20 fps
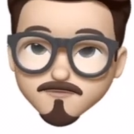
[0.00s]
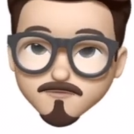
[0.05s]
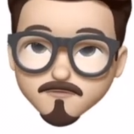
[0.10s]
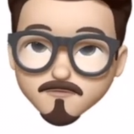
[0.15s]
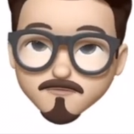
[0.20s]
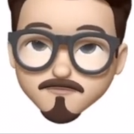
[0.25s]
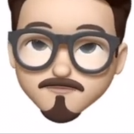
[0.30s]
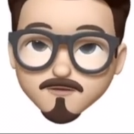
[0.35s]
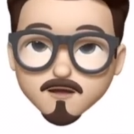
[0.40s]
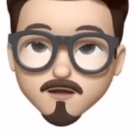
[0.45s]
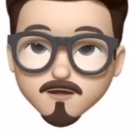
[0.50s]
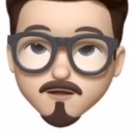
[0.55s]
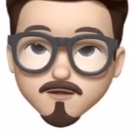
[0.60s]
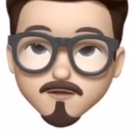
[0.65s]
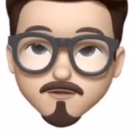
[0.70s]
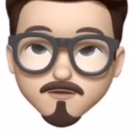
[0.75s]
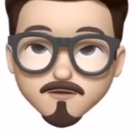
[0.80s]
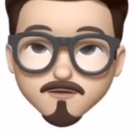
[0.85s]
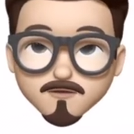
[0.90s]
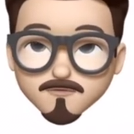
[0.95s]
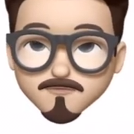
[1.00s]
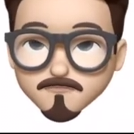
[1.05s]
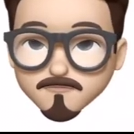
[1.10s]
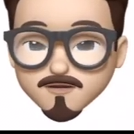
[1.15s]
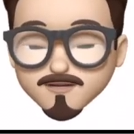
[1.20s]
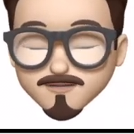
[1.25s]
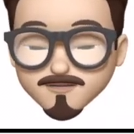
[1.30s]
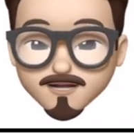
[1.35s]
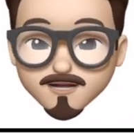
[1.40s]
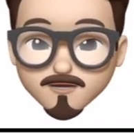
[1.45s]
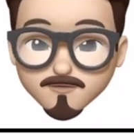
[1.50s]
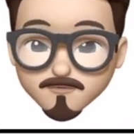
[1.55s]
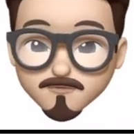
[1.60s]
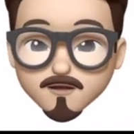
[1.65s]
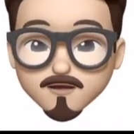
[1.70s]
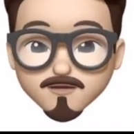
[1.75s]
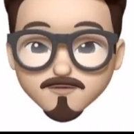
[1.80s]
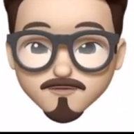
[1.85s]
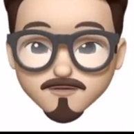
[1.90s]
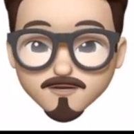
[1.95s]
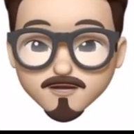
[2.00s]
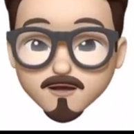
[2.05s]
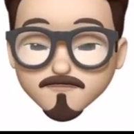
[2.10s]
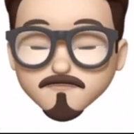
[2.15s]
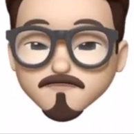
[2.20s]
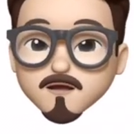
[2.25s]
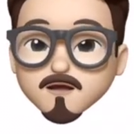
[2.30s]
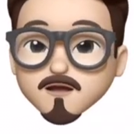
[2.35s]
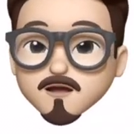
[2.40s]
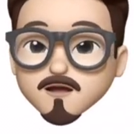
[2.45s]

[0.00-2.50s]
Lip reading: sort of like a rectangular shape